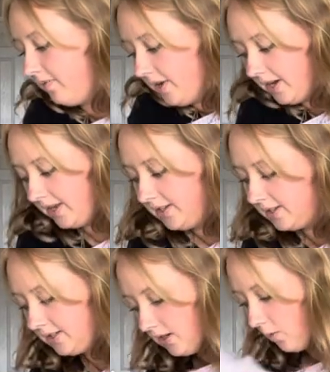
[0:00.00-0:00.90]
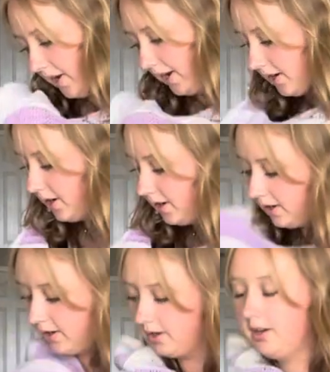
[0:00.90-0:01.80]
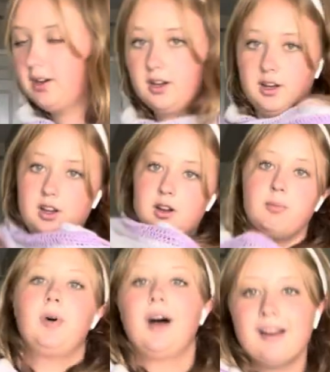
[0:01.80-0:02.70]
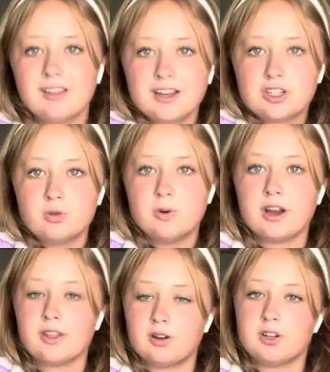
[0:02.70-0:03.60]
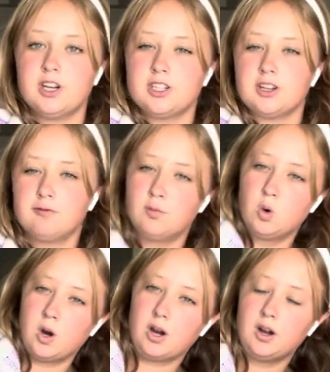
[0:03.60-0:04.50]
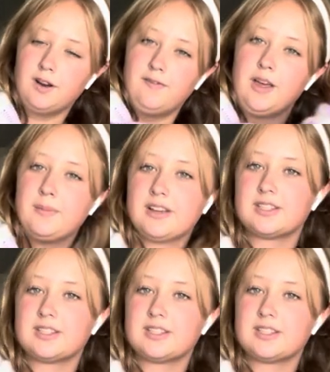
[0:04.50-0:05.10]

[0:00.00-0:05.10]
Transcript: made is sewing, but I like to wear the crochet stuff more, if that makes